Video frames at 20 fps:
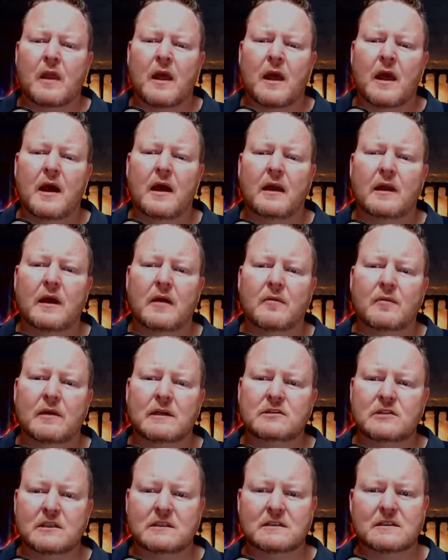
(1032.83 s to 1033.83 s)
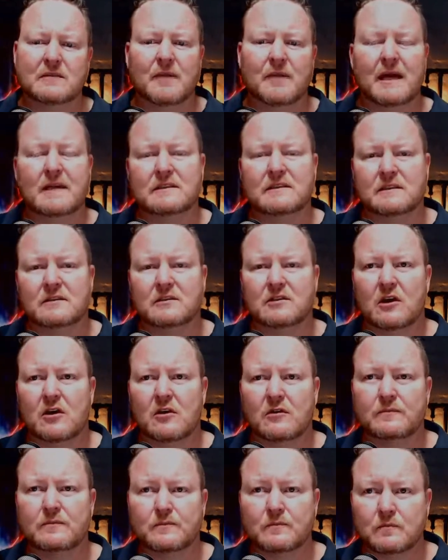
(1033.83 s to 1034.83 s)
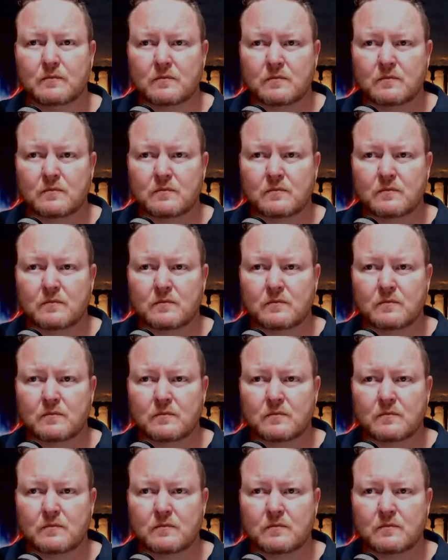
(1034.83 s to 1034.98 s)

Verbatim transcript: And um, it's just amazing. So,